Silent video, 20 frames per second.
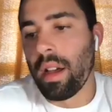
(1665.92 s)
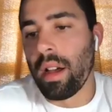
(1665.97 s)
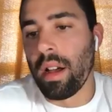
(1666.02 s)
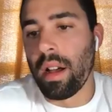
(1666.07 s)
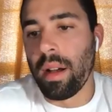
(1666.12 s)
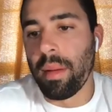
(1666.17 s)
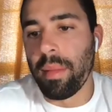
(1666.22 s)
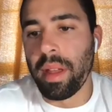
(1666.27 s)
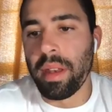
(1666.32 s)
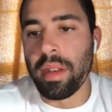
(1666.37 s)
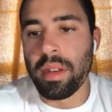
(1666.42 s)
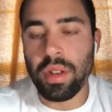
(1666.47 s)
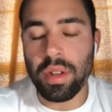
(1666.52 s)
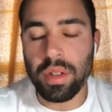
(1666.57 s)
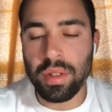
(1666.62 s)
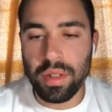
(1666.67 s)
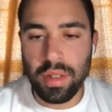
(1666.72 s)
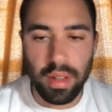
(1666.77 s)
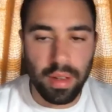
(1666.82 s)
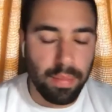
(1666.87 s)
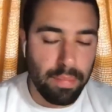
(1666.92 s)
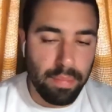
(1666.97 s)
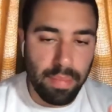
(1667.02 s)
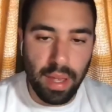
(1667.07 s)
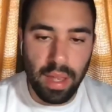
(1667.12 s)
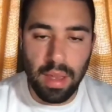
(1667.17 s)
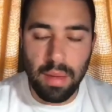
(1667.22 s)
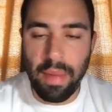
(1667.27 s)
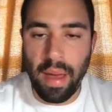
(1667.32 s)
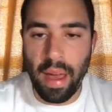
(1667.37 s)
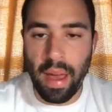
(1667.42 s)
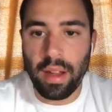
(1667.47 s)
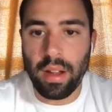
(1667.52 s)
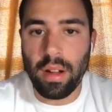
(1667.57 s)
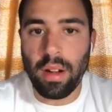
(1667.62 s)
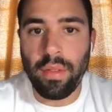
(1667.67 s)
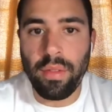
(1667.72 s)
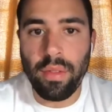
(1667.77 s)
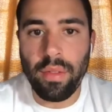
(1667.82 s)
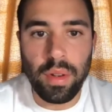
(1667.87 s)
And just to piggyback
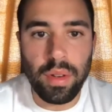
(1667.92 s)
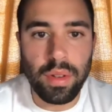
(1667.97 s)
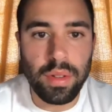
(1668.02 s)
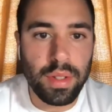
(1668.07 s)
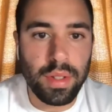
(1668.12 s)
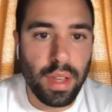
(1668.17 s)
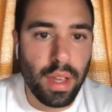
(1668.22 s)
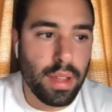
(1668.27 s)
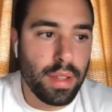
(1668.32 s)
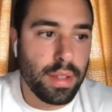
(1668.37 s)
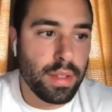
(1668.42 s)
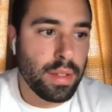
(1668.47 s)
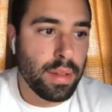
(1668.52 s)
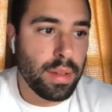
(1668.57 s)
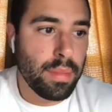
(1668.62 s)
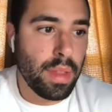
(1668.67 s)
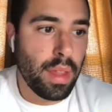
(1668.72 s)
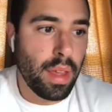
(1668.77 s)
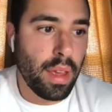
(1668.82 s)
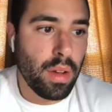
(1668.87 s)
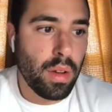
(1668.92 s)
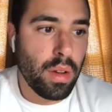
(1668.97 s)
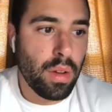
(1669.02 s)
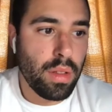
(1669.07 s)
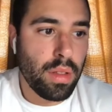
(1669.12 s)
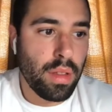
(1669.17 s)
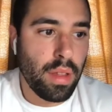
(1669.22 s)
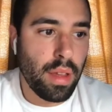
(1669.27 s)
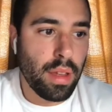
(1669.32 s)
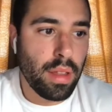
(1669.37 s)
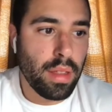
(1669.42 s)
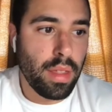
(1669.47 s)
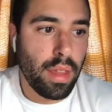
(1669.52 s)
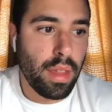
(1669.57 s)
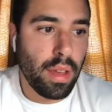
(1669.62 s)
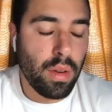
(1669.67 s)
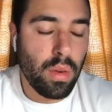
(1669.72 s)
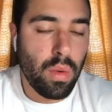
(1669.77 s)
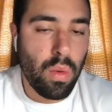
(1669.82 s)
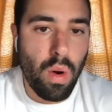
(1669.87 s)
off what you said, some of
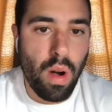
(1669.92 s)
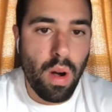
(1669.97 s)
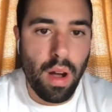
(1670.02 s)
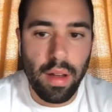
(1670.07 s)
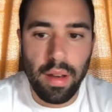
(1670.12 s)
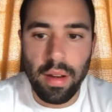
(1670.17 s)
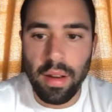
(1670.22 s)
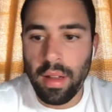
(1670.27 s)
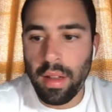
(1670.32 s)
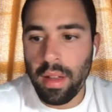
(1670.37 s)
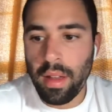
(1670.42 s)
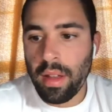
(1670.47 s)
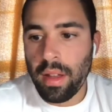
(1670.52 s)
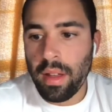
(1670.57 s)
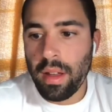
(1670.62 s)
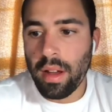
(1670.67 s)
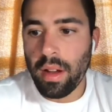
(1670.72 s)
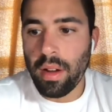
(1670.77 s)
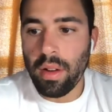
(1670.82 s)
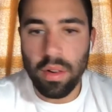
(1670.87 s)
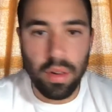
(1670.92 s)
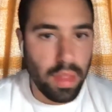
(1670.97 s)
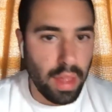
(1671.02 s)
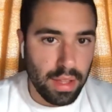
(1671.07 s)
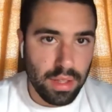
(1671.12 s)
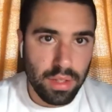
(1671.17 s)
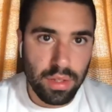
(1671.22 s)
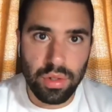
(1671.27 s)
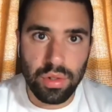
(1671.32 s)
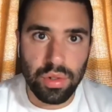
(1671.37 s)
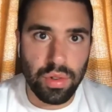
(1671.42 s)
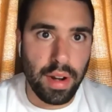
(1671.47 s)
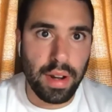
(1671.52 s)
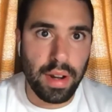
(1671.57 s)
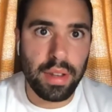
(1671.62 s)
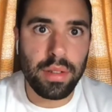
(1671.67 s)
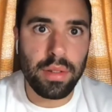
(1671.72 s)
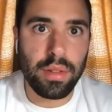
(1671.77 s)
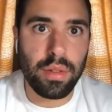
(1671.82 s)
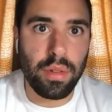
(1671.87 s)
that quad or that
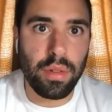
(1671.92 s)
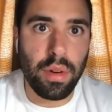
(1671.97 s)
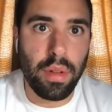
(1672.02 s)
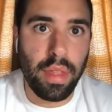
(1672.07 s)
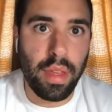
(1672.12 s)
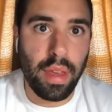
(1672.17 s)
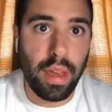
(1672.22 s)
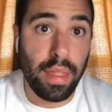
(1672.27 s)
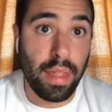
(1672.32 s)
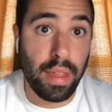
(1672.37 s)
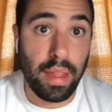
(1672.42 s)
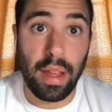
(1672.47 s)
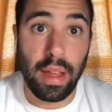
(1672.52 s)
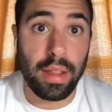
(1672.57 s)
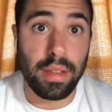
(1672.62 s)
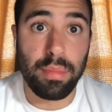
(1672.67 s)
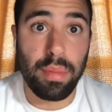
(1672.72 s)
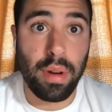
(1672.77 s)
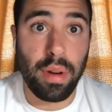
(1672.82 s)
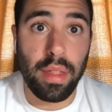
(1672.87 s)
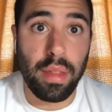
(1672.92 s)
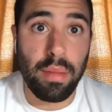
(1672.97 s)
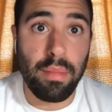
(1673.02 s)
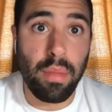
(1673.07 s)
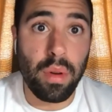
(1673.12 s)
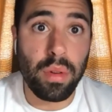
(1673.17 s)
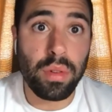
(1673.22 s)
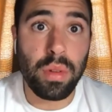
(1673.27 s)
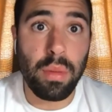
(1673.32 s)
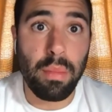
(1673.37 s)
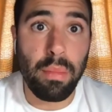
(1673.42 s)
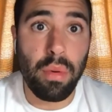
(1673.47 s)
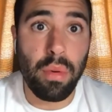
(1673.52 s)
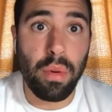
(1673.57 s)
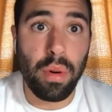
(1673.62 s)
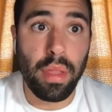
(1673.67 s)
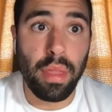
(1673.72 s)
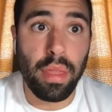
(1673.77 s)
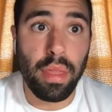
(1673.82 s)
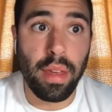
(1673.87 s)
strength sort of thing, I think that was probably the most
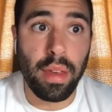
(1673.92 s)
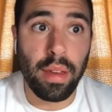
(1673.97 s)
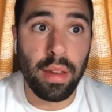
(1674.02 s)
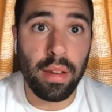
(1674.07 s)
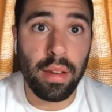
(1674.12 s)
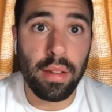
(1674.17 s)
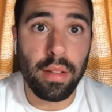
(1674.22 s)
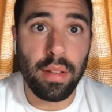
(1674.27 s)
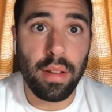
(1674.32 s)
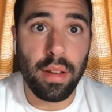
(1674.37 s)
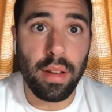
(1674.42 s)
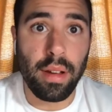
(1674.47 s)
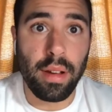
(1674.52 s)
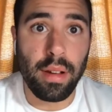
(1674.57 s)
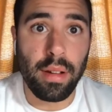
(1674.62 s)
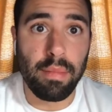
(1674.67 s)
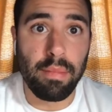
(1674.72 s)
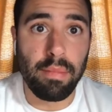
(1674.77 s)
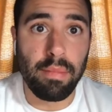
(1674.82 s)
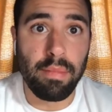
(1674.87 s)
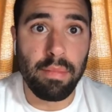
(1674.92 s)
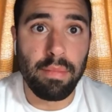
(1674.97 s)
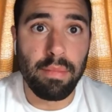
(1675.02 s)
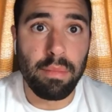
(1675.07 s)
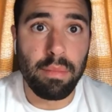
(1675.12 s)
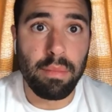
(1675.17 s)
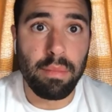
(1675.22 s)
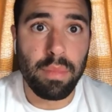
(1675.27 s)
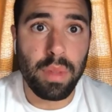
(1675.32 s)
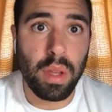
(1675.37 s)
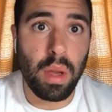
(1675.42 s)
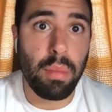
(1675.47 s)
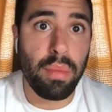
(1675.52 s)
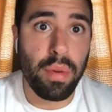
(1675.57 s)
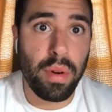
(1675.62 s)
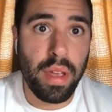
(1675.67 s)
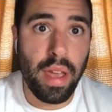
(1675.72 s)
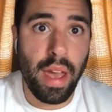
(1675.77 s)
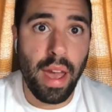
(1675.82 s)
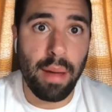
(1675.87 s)
important thing.
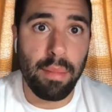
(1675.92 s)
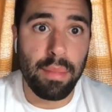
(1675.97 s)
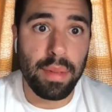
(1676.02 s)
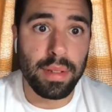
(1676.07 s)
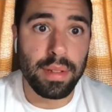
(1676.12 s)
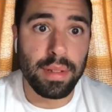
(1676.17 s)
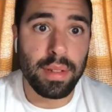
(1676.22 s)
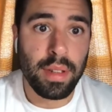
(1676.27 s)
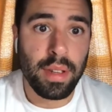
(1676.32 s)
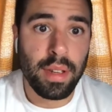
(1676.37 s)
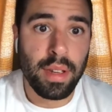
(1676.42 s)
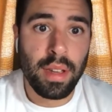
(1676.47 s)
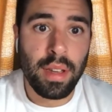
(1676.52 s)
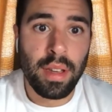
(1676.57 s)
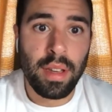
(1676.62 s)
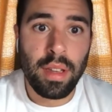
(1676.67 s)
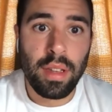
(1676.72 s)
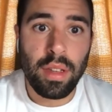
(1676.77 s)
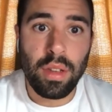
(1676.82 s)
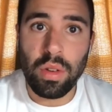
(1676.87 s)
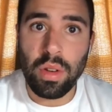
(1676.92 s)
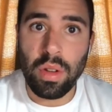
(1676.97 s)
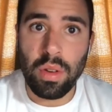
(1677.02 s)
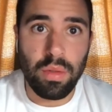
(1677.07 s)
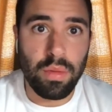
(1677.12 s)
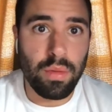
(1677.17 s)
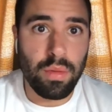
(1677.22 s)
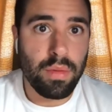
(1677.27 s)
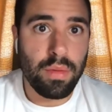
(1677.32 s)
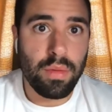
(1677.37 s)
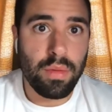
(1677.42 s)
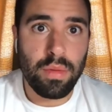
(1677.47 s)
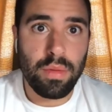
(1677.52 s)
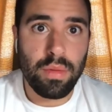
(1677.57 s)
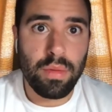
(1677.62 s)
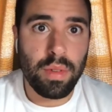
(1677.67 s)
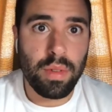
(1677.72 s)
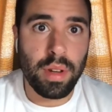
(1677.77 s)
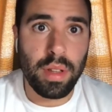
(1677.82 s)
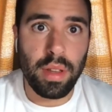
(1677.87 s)
Prehab is you can
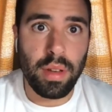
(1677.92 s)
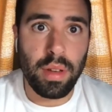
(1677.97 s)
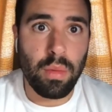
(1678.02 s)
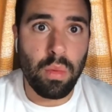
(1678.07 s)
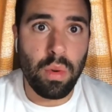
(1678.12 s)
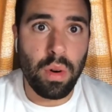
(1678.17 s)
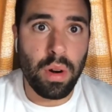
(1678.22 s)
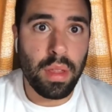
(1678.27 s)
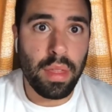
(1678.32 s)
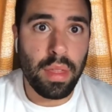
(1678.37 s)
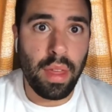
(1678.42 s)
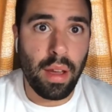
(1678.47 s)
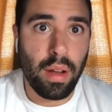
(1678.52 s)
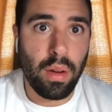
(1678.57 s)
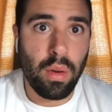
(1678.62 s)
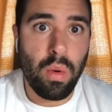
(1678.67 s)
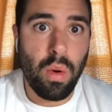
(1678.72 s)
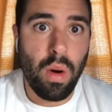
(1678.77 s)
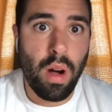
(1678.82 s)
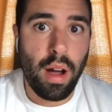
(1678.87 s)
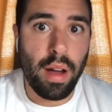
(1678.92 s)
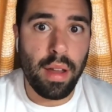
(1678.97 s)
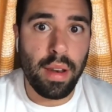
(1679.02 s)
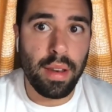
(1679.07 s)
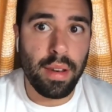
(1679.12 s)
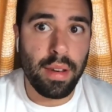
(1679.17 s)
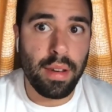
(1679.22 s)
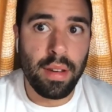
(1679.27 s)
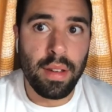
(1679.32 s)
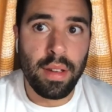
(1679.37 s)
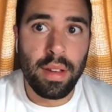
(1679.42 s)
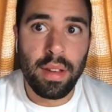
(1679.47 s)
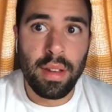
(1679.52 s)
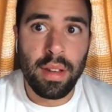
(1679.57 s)
really work that quad, and